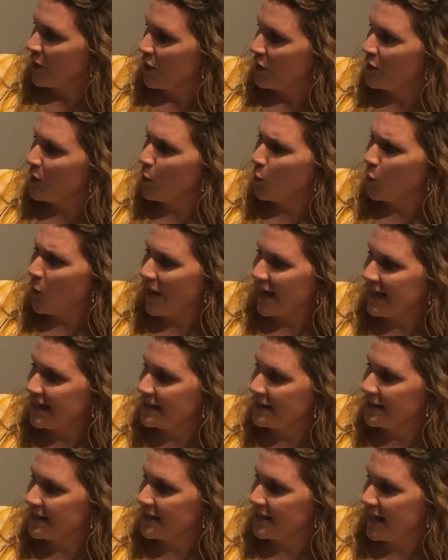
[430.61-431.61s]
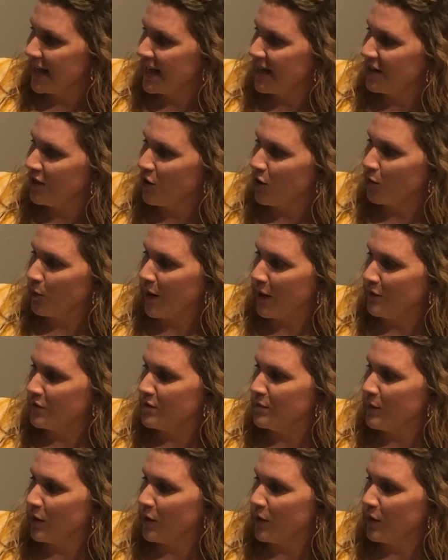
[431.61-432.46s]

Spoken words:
The white skin around a